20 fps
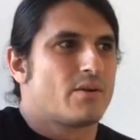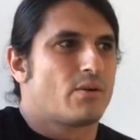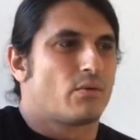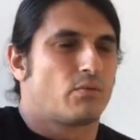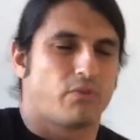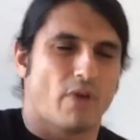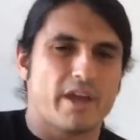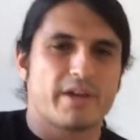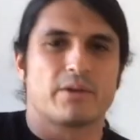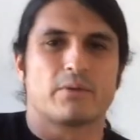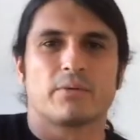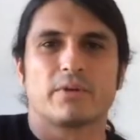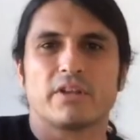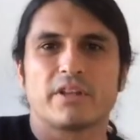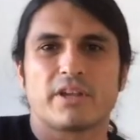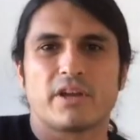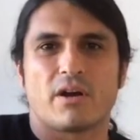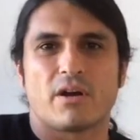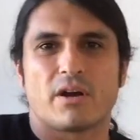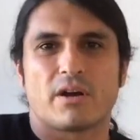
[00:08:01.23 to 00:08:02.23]
write a
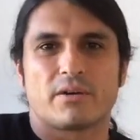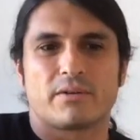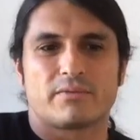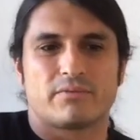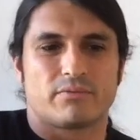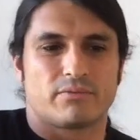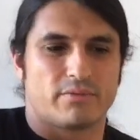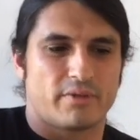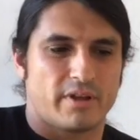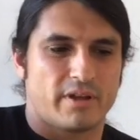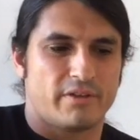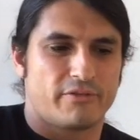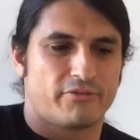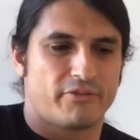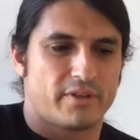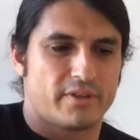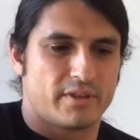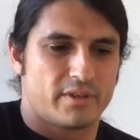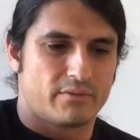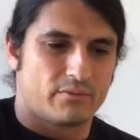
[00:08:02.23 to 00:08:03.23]
really hard riff
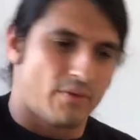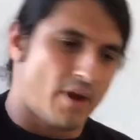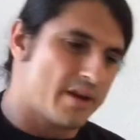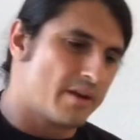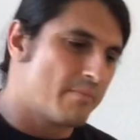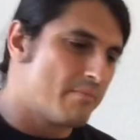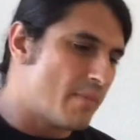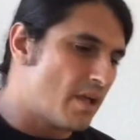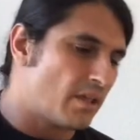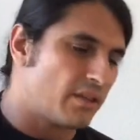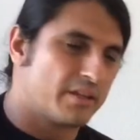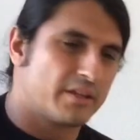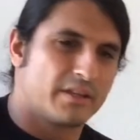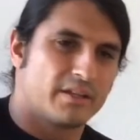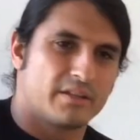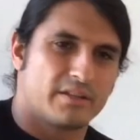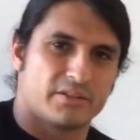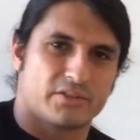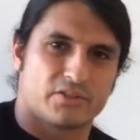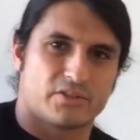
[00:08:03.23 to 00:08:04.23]
and then write a
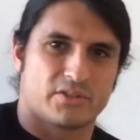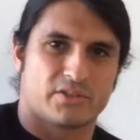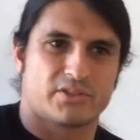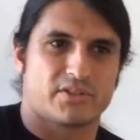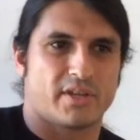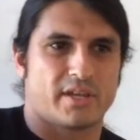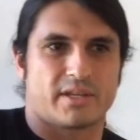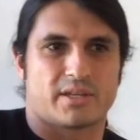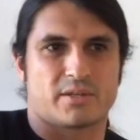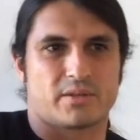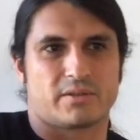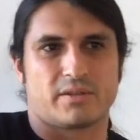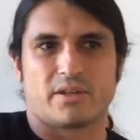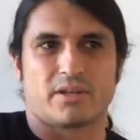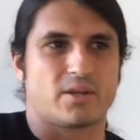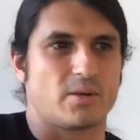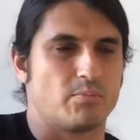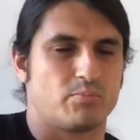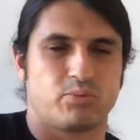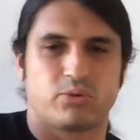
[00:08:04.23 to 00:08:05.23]
melody that's just like the
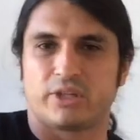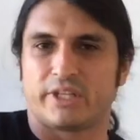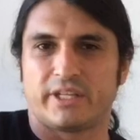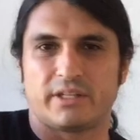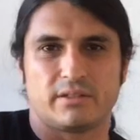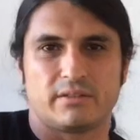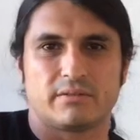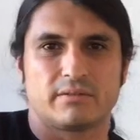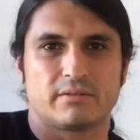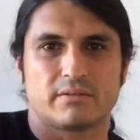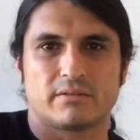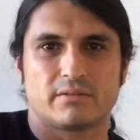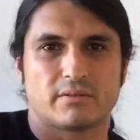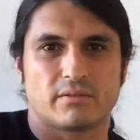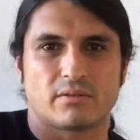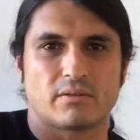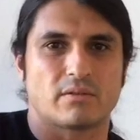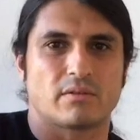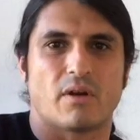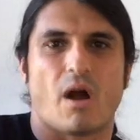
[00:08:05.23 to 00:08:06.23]
complete
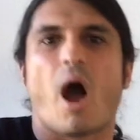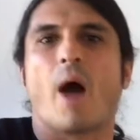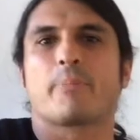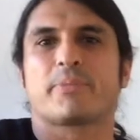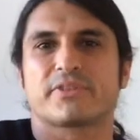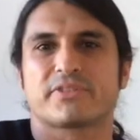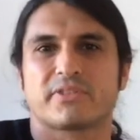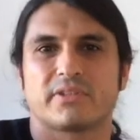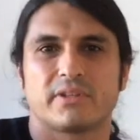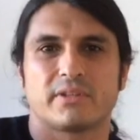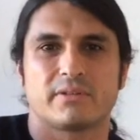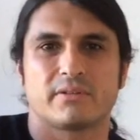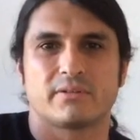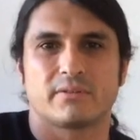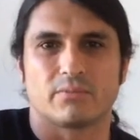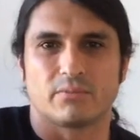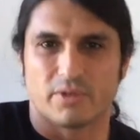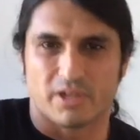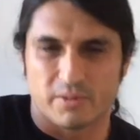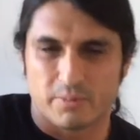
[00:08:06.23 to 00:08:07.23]
opposite
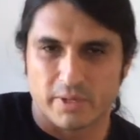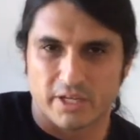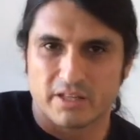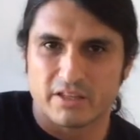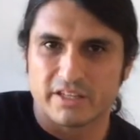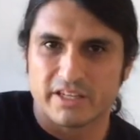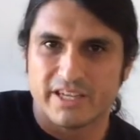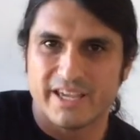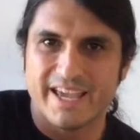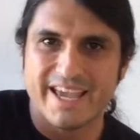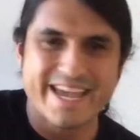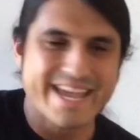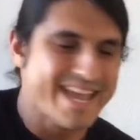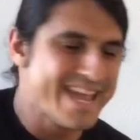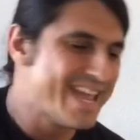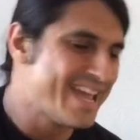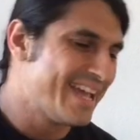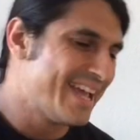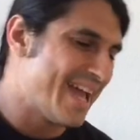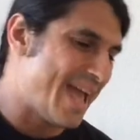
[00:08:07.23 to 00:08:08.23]
rhythmically,
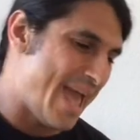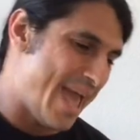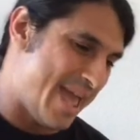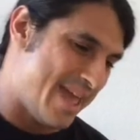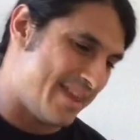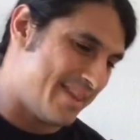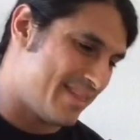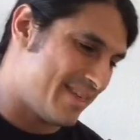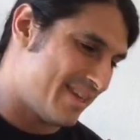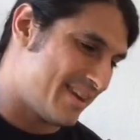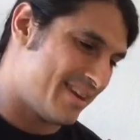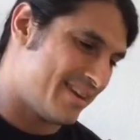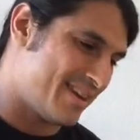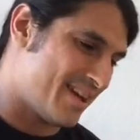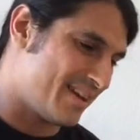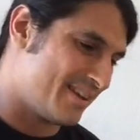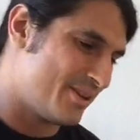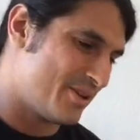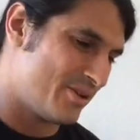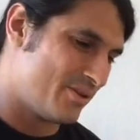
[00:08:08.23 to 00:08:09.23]
and then
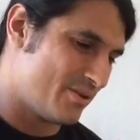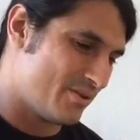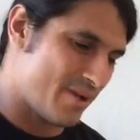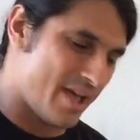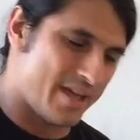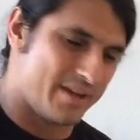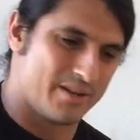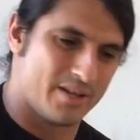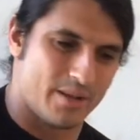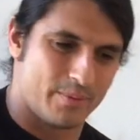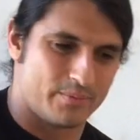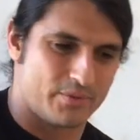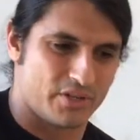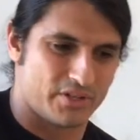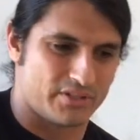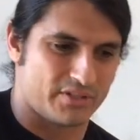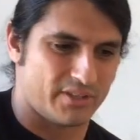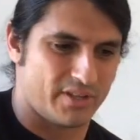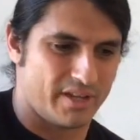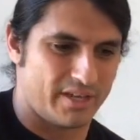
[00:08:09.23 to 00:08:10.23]
you end up
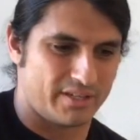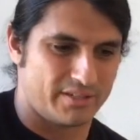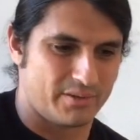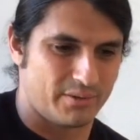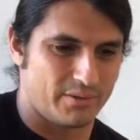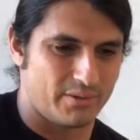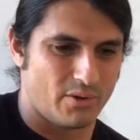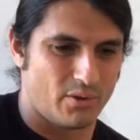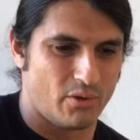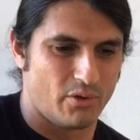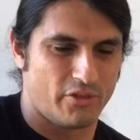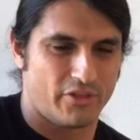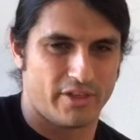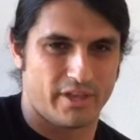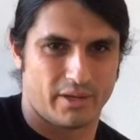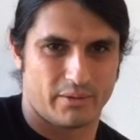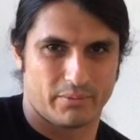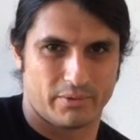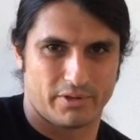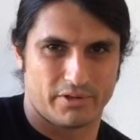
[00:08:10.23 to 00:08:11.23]
just like doing the whole
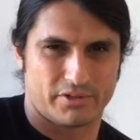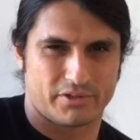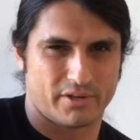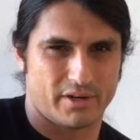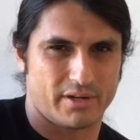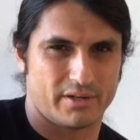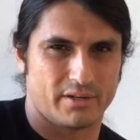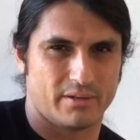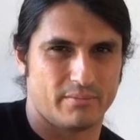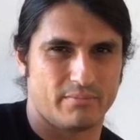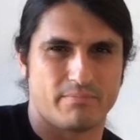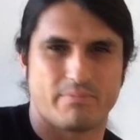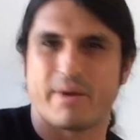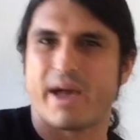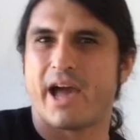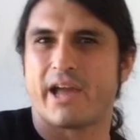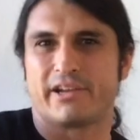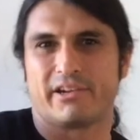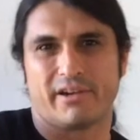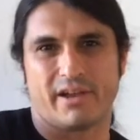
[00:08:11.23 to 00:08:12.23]
thing where you're trying to
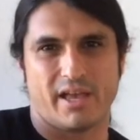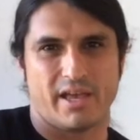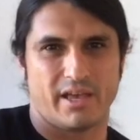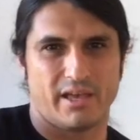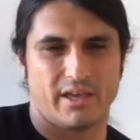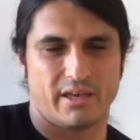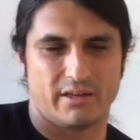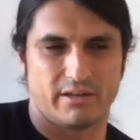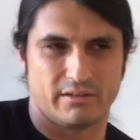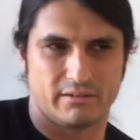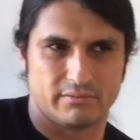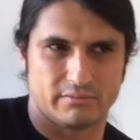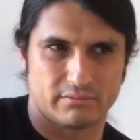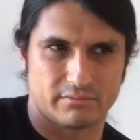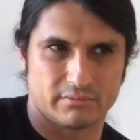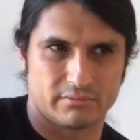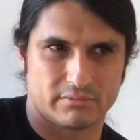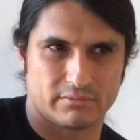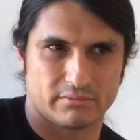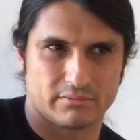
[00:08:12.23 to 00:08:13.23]
pat your head and
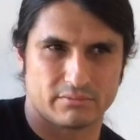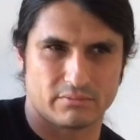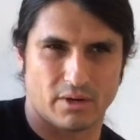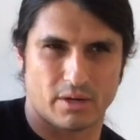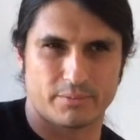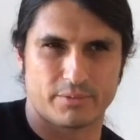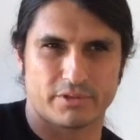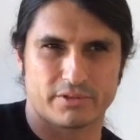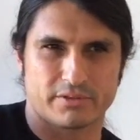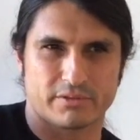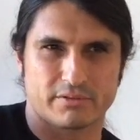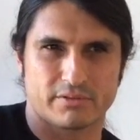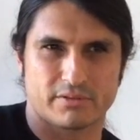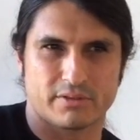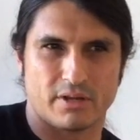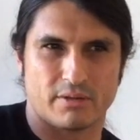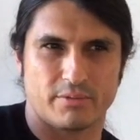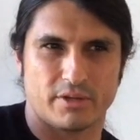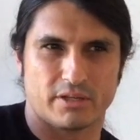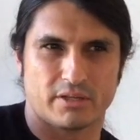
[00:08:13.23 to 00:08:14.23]
rub your
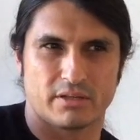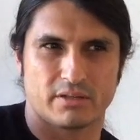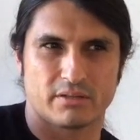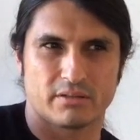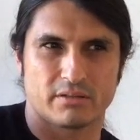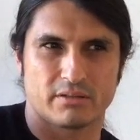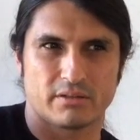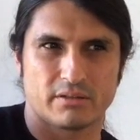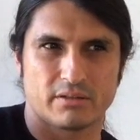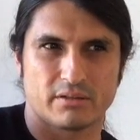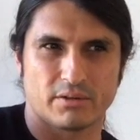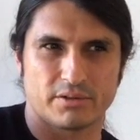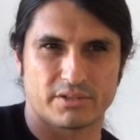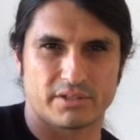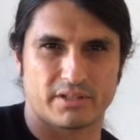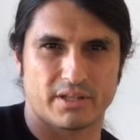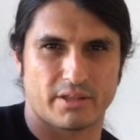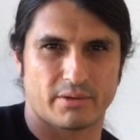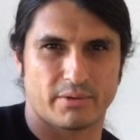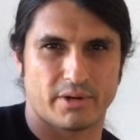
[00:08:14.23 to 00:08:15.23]
stomach, or is it
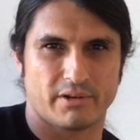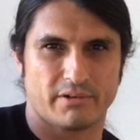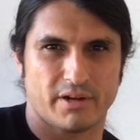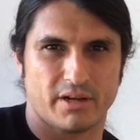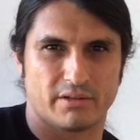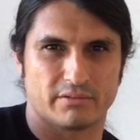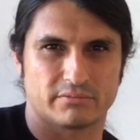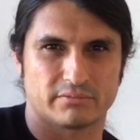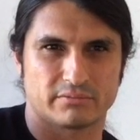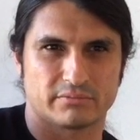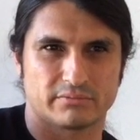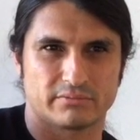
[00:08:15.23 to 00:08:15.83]
the other way around?